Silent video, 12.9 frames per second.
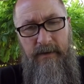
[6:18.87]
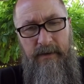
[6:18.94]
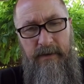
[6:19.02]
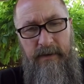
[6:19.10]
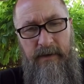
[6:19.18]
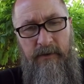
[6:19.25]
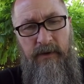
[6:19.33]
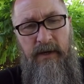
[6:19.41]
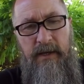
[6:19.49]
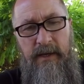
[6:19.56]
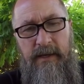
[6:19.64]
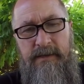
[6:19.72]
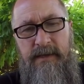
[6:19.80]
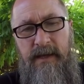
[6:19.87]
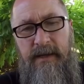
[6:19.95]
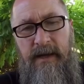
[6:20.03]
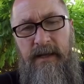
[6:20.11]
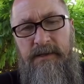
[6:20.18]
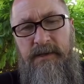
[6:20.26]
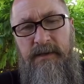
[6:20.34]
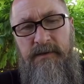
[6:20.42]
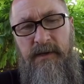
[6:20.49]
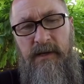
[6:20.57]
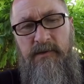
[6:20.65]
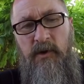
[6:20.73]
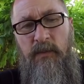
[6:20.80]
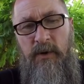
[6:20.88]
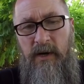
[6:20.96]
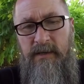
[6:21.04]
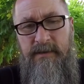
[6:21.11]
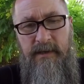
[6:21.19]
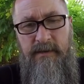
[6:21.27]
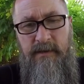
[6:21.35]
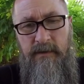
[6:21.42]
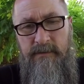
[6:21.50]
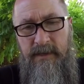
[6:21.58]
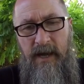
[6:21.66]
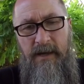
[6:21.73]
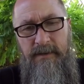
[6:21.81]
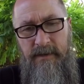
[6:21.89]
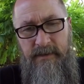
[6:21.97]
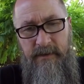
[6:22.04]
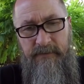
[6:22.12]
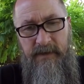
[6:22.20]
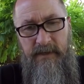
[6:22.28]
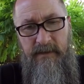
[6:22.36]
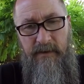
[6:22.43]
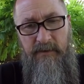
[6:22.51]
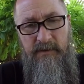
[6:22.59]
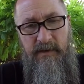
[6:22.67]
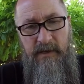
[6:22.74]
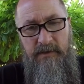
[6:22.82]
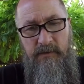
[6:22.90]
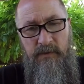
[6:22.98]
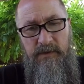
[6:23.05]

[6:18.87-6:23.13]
You know, in psychology, there's also a process called cognitive destabilization,